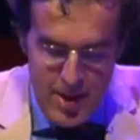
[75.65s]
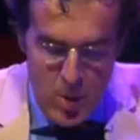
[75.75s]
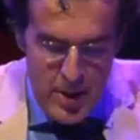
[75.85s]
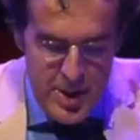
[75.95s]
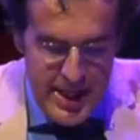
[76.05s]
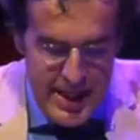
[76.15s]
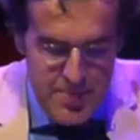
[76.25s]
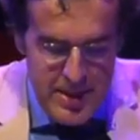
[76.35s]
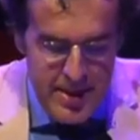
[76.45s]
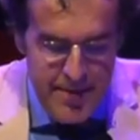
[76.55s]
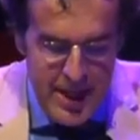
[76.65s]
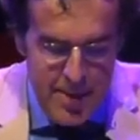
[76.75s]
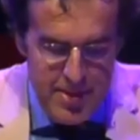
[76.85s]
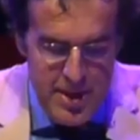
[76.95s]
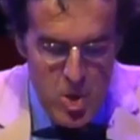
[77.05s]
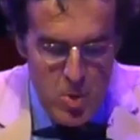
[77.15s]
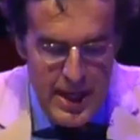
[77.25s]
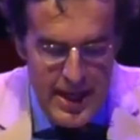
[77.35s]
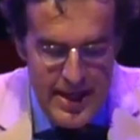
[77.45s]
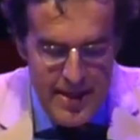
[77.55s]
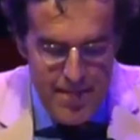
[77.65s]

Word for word: which has been developed in the UK.